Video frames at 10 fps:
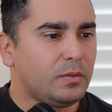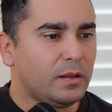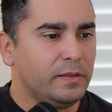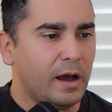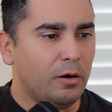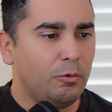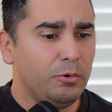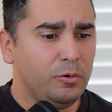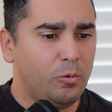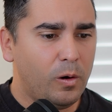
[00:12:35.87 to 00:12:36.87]
Now,
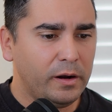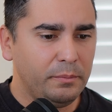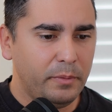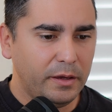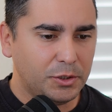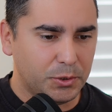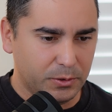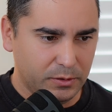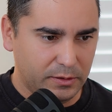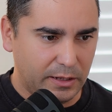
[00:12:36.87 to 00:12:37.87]
we want to make
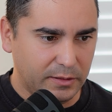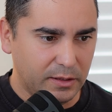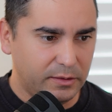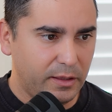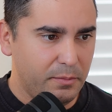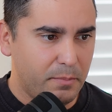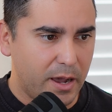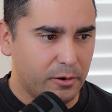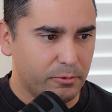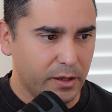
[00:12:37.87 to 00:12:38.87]
sure that in the
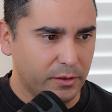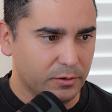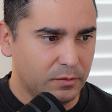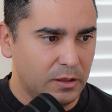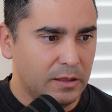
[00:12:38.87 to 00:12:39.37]
10-mile radius,